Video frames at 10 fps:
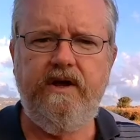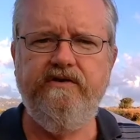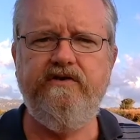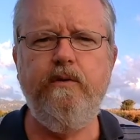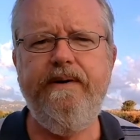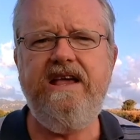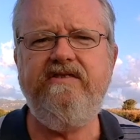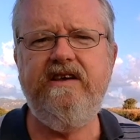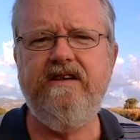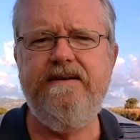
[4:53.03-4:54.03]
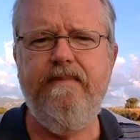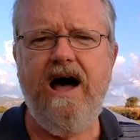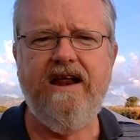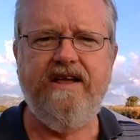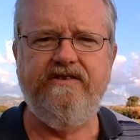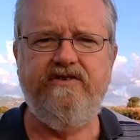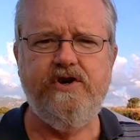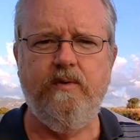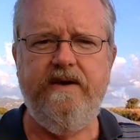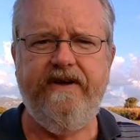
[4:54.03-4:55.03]
So basically, Mautic is
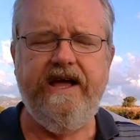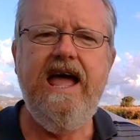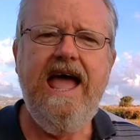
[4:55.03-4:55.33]
terrific.